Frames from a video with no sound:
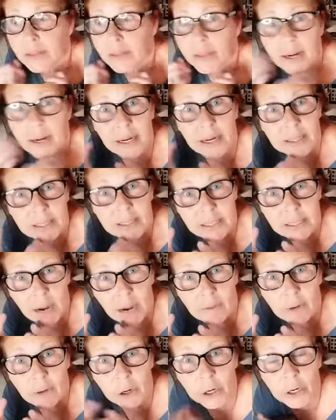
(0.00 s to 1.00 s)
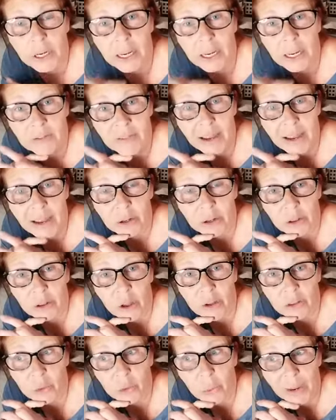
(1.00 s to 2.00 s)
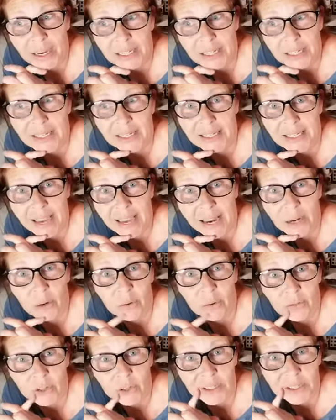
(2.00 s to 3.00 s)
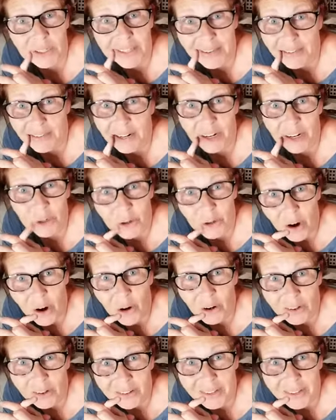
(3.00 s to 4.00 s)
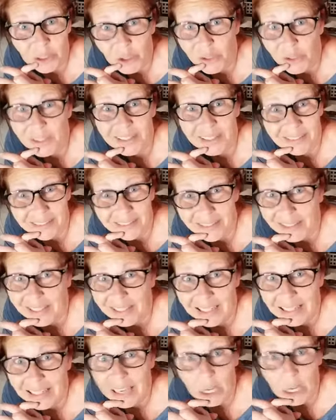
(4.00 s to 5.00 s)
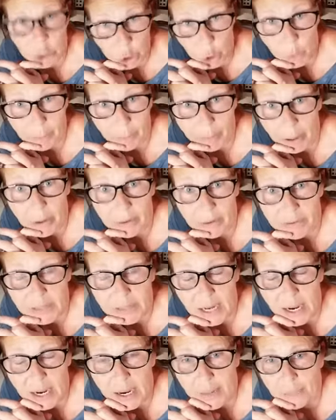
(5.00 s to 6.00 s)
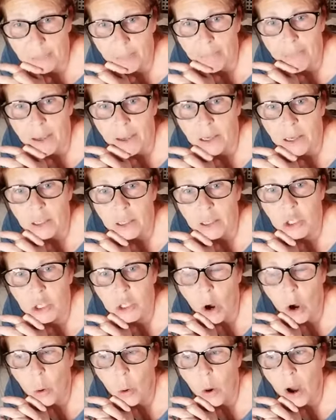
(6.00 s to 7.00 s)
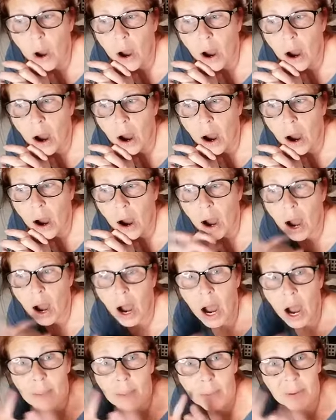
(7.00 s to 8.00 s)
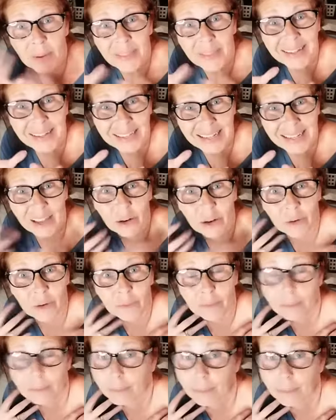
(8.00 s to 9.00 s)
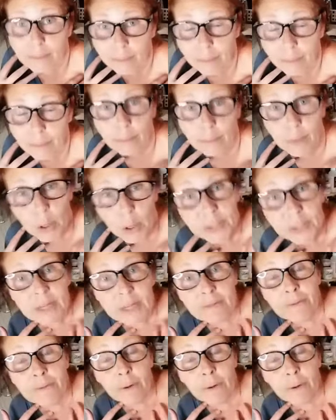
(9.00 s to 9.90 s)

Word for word: that I discovered, and found along the way to gain over 700 art collectors and a short period of time. So I put that together m- mostly